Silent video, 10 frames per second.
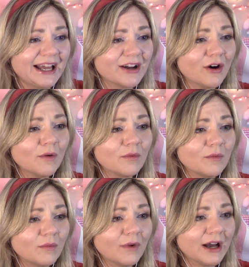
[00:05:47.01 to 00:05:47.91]
don't
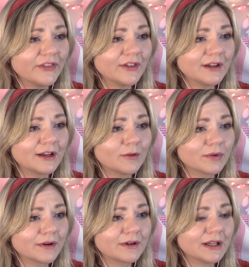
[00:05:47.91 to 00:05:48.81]
want the little
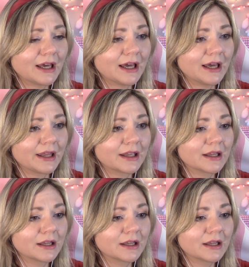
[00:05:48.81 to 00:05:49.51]
bro to die.